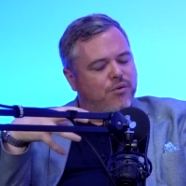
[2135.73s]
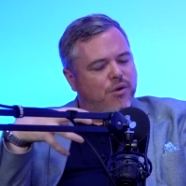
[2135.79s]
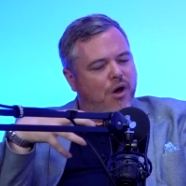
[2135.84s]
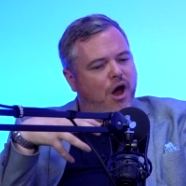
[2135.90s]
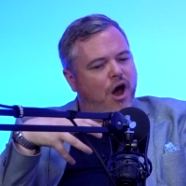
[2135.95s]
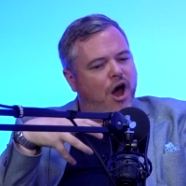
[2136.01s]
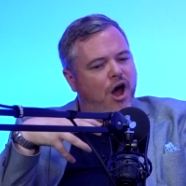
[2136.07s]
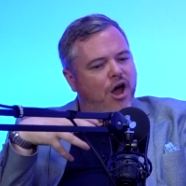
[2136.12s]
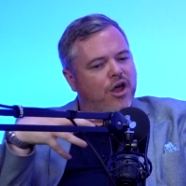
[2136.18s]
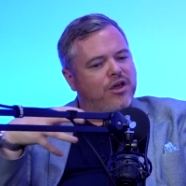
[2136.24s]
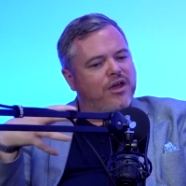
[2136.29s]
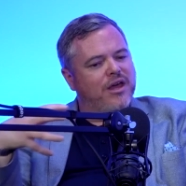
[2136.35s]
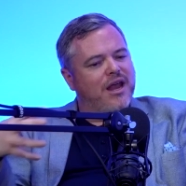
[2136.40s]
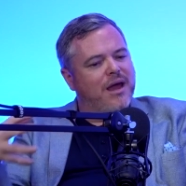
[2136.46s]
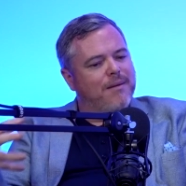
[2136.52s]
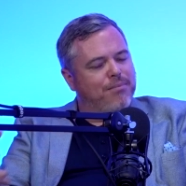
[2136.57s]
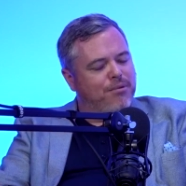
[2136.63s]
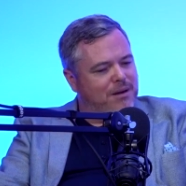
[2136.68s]
how can
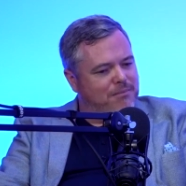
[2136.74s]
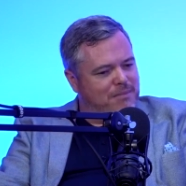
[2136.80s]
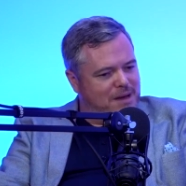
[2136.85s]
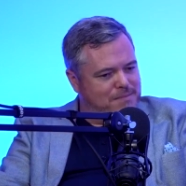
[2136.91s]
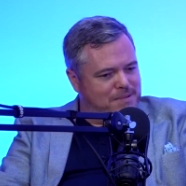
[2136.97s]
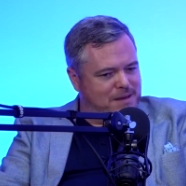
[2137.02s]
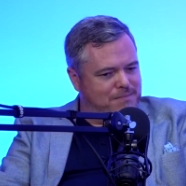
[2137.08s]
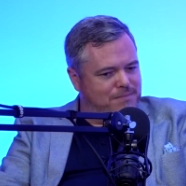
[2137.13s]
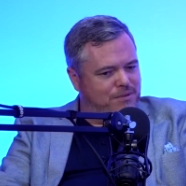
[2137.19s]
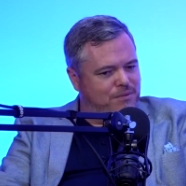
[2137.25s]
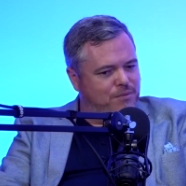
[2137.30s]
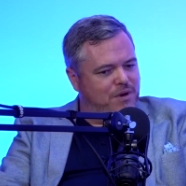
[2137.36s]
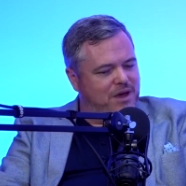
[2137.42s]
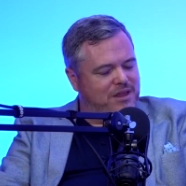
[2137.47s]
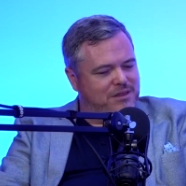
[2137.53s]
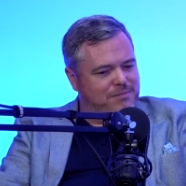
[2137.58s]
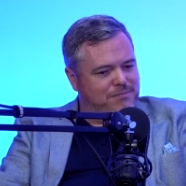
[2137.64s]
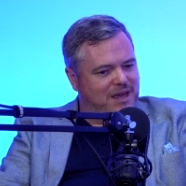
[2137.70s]
I bring my people
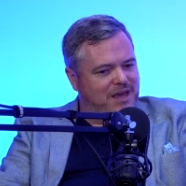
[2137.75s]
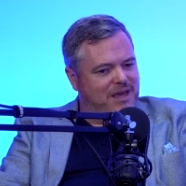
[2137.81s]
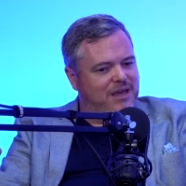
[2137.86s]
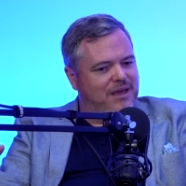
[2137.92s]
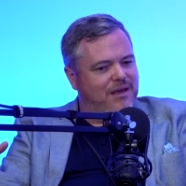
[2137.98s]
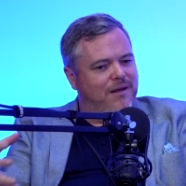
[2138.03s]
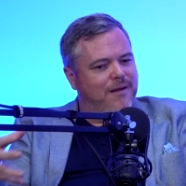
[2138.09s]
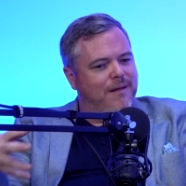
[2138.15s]
with me,